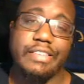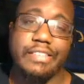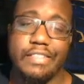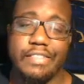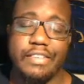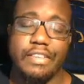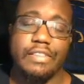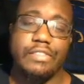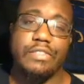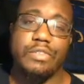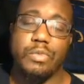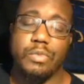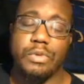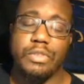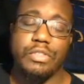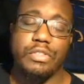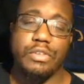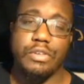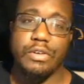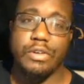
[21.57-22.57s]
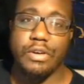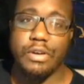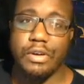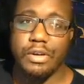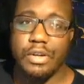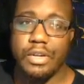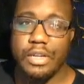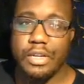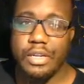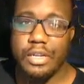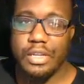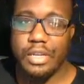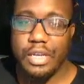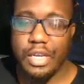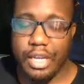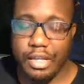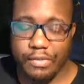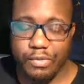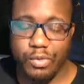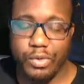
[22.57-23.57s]
season with your
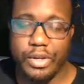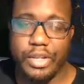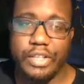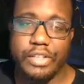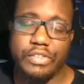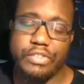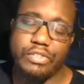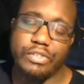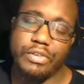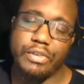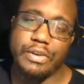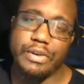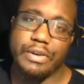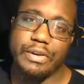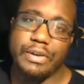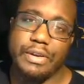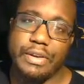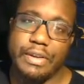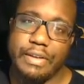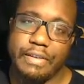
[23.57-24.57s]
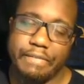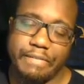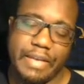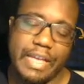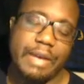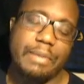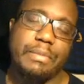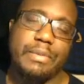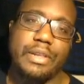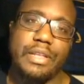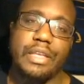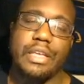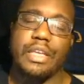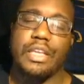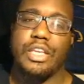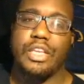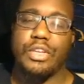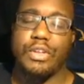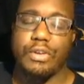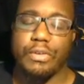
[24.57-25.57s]
loved ones, your
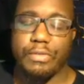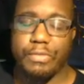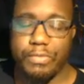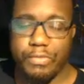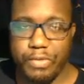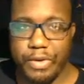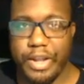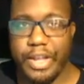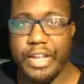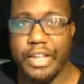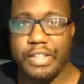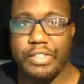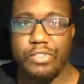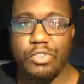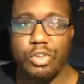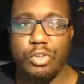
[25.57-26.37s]
family, your friends.